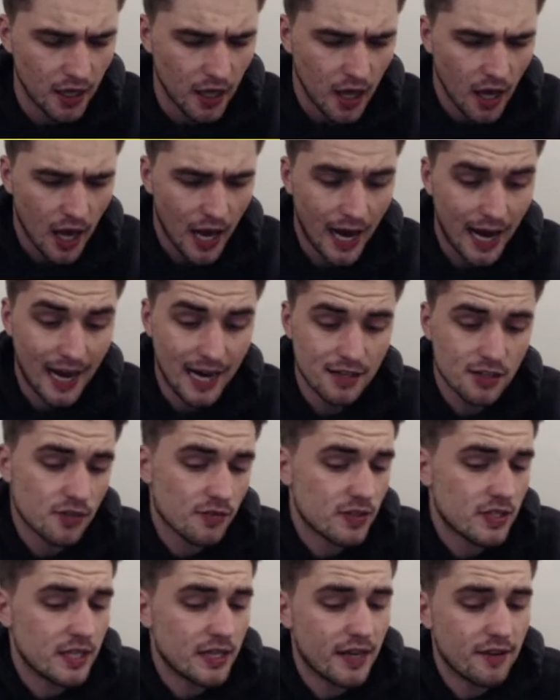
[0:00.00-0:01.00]
and
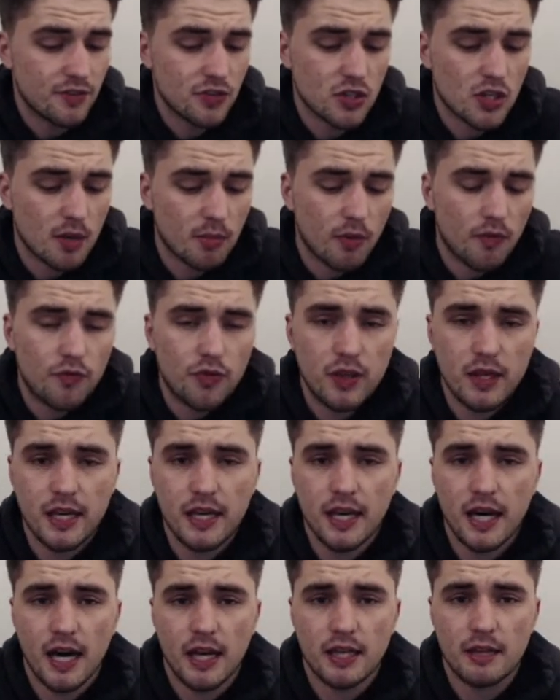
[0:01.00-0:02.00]
obviously they've just come off
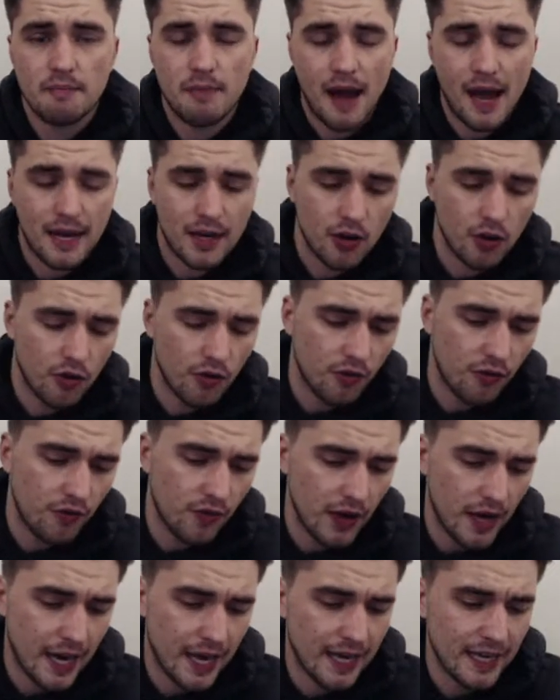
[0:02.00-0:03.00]
the back of
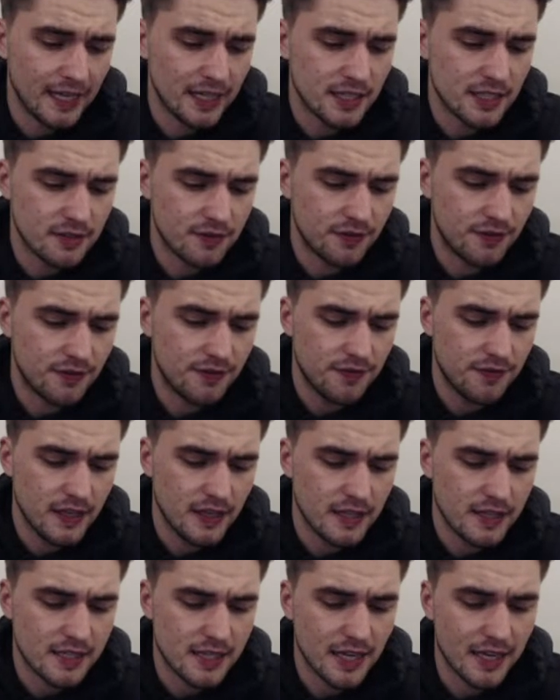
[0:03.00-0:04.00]
a
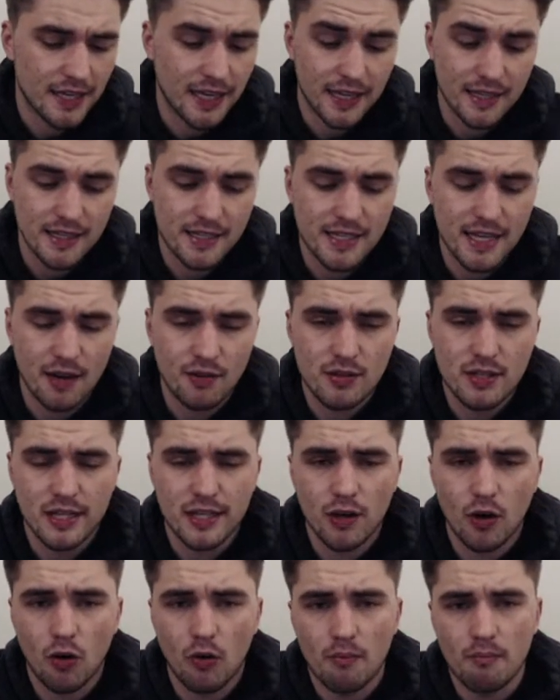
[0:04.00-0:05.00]
defeat against Celtic
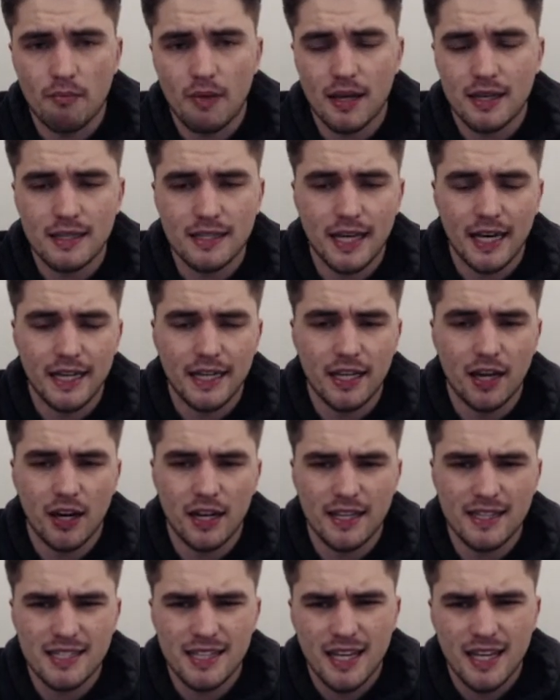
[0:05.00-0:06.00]
on Monday night.